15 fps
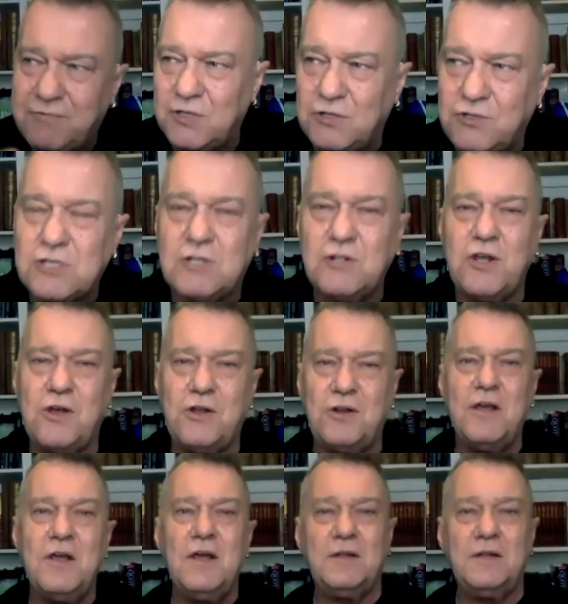to just learn
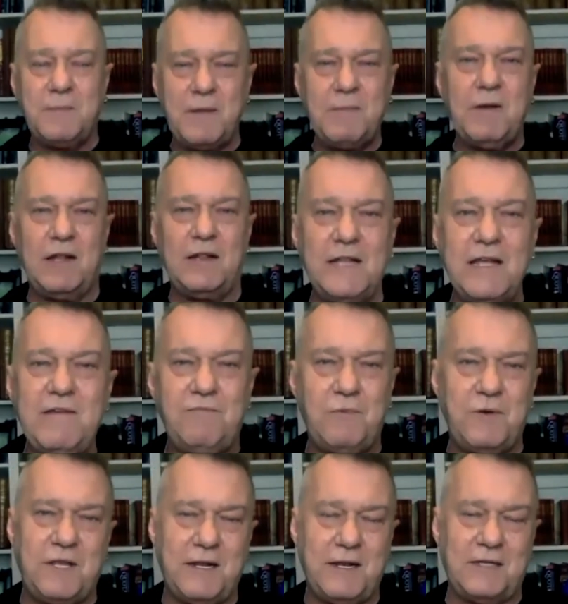to be able to live
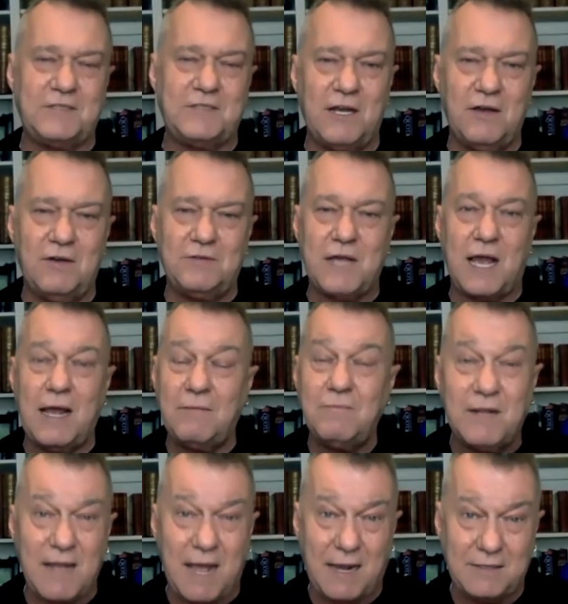within ourselves and
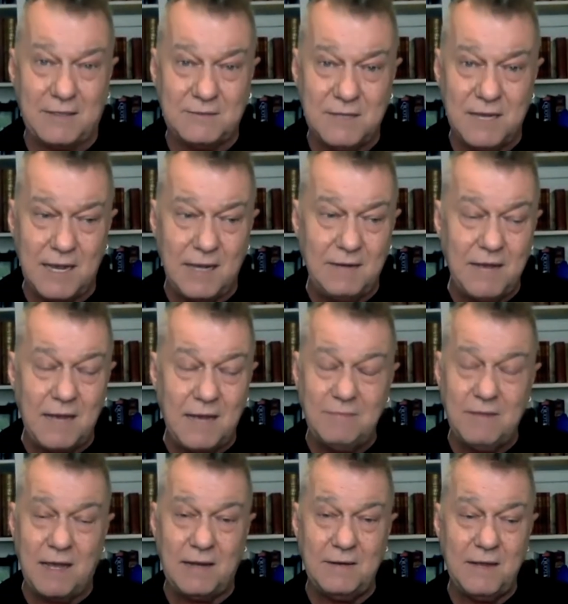relax.
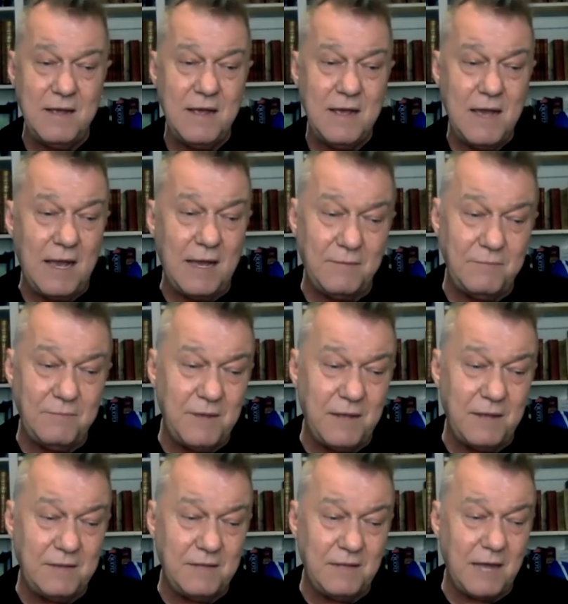And
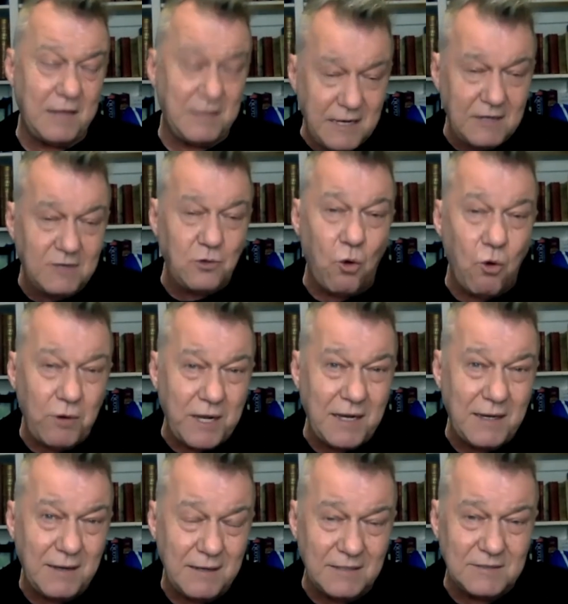I think
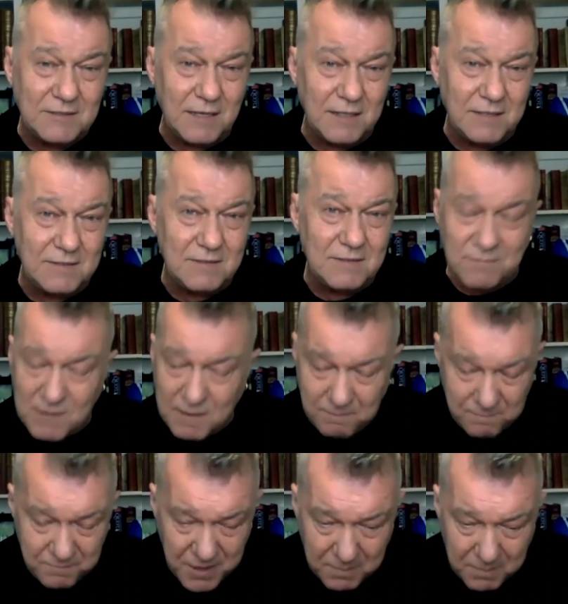talking is
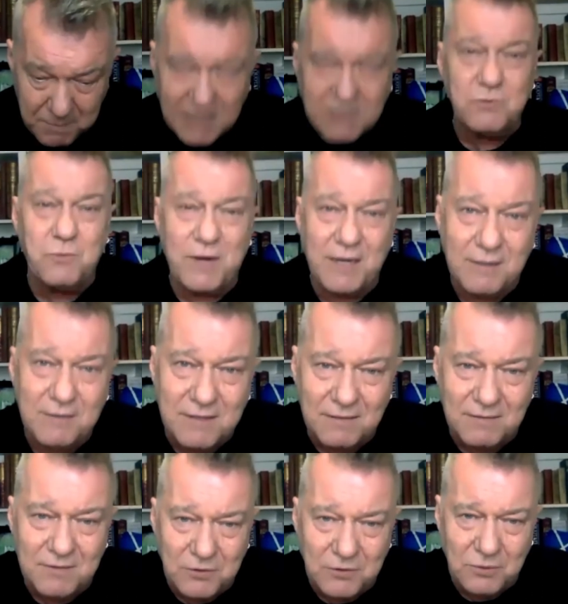the best way
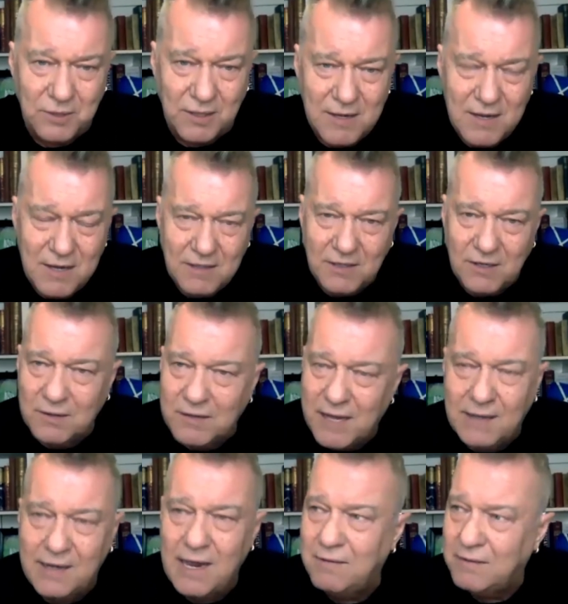to do it. You know,
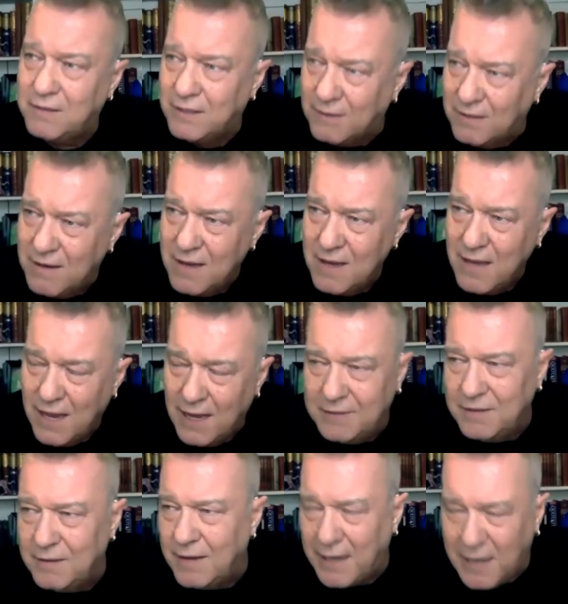getting out, you know,
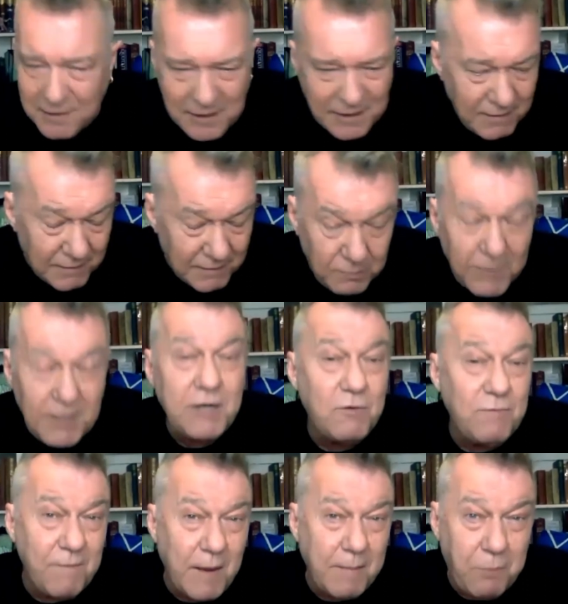I think it's really
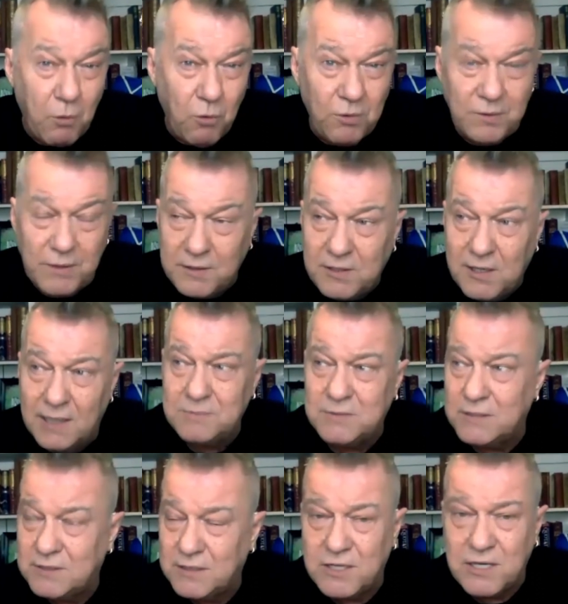important in times
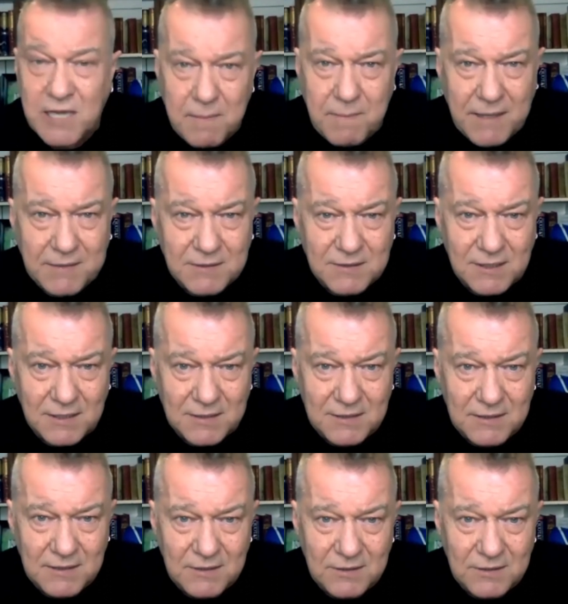that you keep
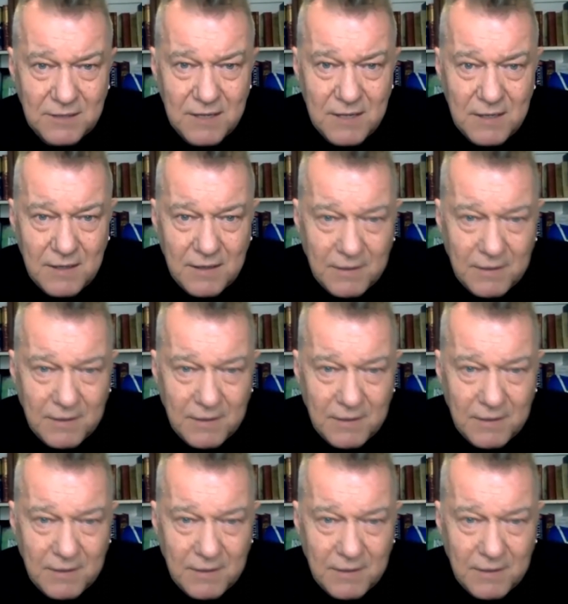exercising too. You've